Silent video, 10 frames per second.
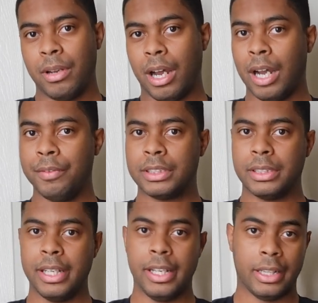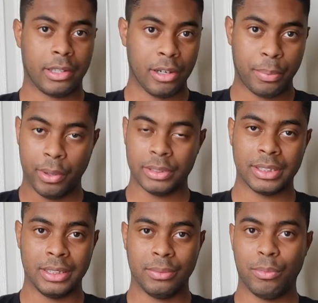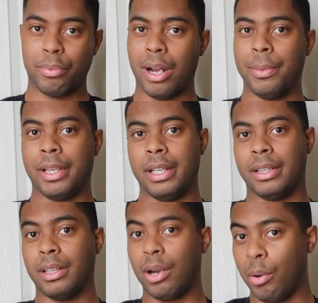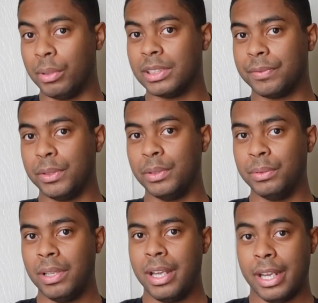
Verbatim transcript: Obviously, the third person will probably get the coldest food,